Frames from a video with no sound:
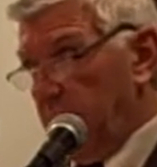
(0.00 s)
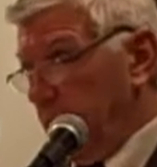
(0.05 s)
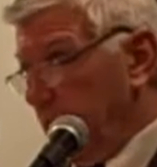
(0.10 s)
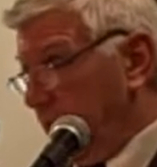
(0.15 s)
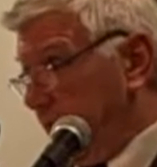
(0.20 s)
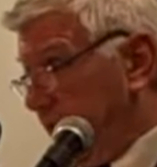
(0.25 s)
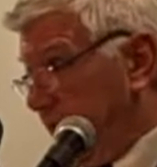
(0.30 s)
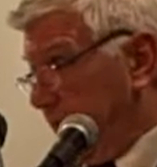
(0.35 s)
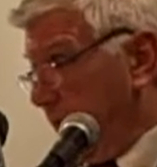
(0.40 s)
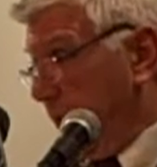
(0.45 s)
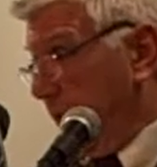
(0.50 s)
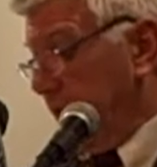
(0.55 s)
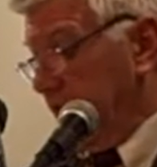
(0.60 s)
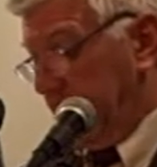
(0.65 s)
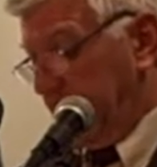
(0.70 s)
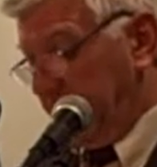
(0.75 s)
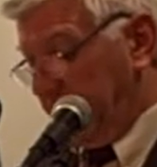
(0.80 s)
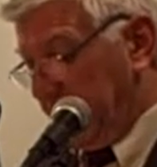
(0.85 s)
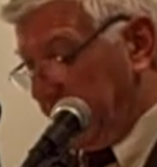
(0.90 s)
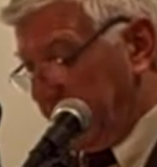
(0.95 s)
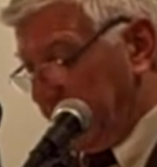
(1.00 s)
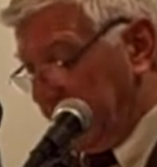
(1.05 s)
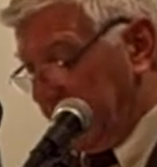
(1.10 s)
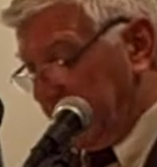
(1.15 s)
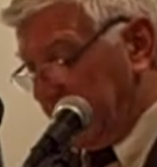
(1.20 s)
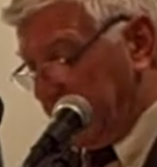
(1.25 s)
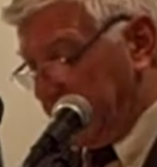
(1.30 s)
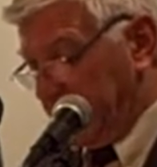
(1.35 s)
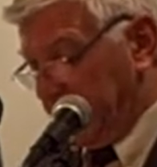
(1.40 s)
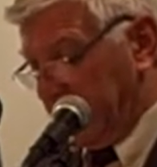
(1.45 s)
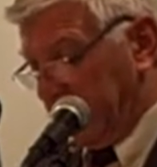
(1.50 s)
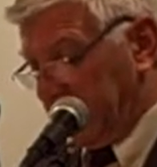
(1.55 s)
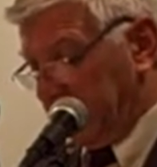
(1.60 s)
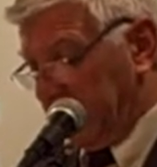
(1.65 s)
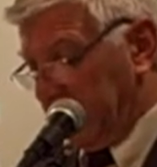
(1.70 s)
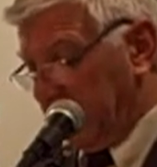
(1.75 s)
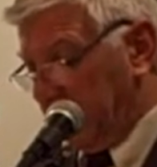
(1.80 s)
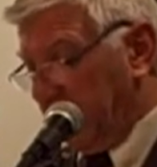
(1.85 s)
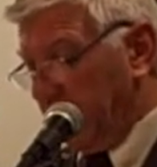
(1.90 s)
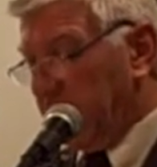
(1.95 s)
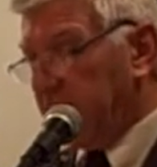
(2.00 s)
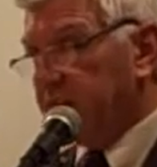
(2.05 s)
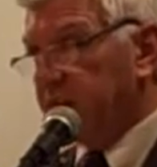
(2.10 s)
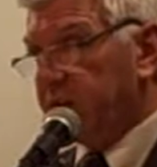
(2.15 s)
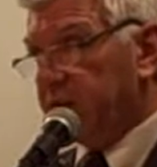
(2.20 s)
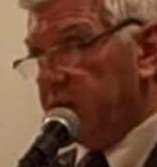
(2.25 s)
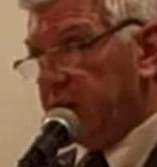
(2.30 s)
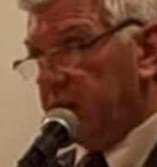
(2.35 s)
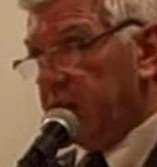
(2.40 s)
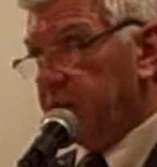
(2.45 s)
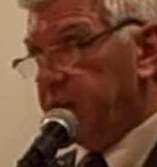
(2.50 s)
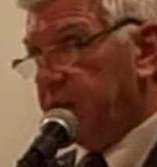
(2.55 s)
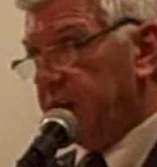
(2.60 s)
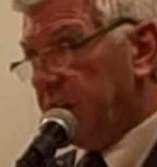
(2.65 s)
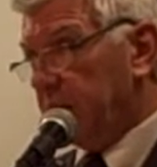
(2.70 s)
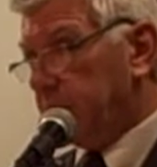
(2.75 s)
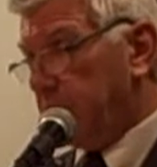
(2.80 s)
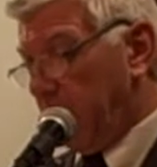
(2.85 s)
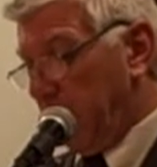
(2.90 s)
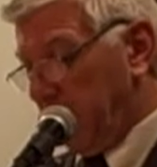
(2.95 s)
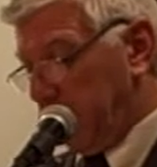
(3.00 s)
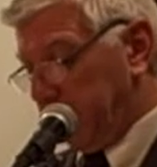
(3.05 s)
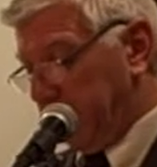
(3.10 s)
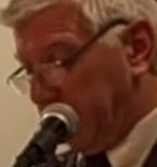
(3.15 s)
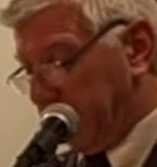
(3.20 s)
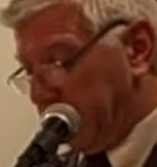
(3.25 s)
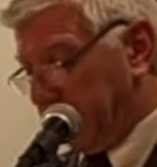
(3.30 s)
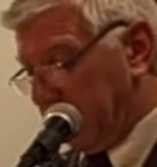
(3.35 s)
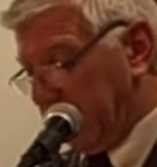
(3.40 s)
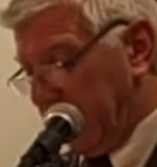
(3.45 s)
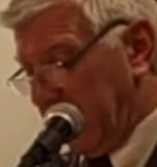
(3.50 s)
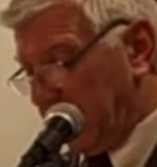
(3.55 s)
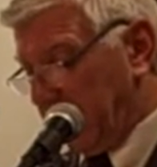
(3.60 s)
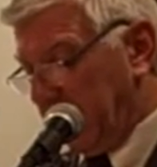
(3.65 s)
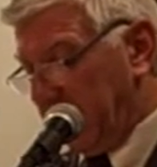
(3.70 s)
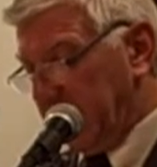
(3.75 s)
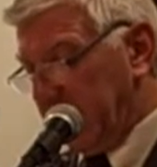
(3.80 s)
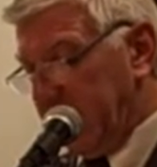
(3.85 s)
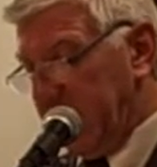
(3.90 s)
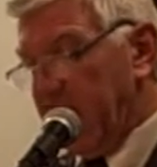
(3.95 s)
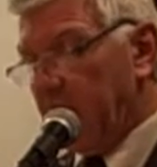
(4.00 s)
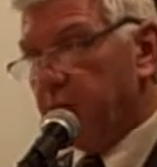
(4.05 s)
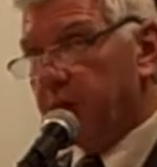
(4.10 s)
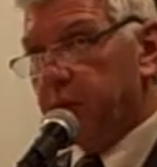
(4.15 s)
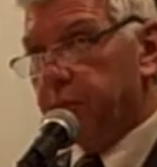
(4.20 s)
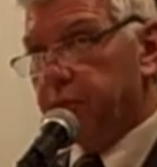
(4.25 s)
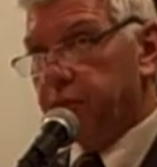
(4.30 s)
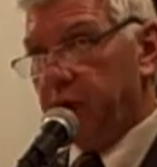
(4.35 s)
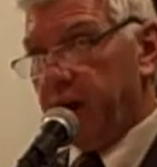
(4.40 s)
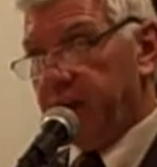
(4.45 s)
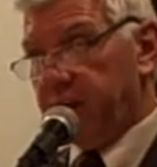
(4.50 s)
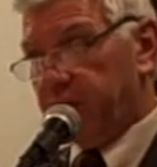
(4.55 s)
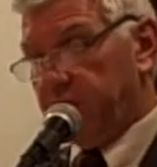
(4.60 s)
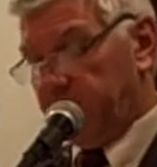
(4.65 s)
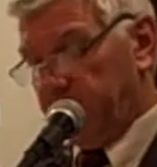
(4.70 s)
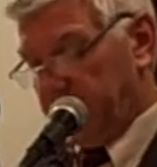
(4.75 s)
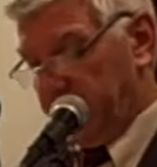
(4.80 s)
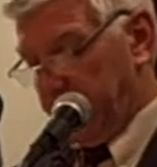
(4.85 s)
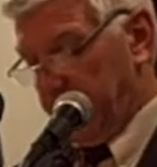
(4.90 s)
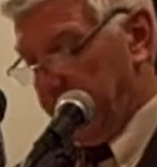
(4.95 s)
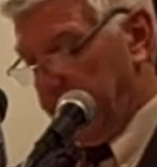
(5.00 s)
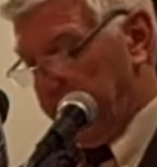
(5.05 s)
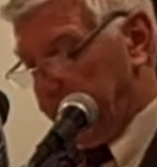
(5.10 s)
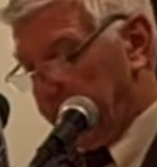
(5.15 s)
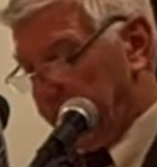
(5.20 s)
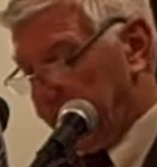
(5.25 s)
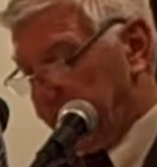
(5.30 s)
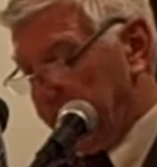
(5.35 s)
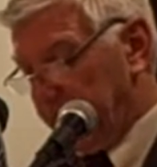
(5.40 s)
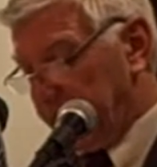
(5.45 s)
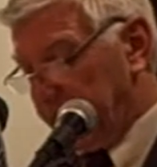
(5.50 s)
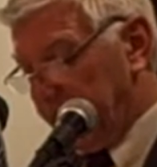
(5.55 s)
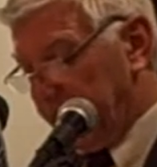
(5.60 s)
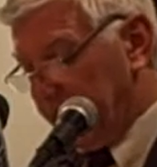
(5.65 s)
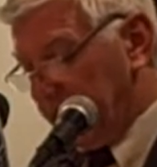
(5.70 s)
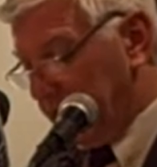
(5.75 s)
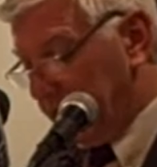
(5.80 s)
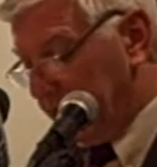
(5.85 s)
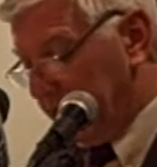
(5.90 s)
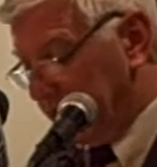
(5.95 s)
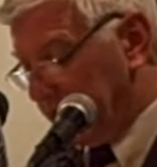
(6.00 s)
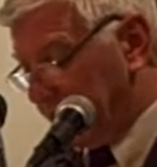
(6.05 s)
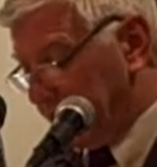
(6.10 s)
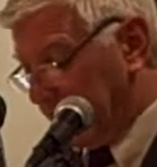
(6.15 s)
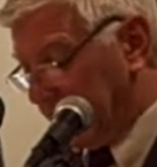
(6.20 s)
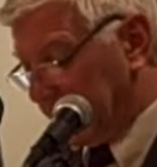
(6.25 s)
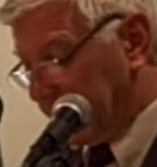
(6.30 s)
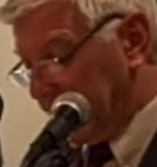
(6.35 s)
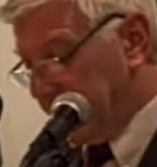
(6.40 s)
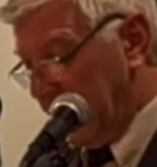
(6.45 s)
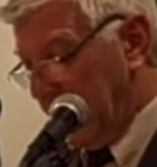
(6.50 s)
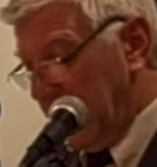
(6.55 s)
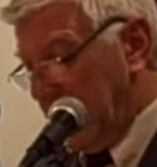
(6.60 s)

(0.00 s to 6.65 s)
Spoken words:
or 4 existing districts, including a significant part of Ulster County that now comprises 30% of that new district.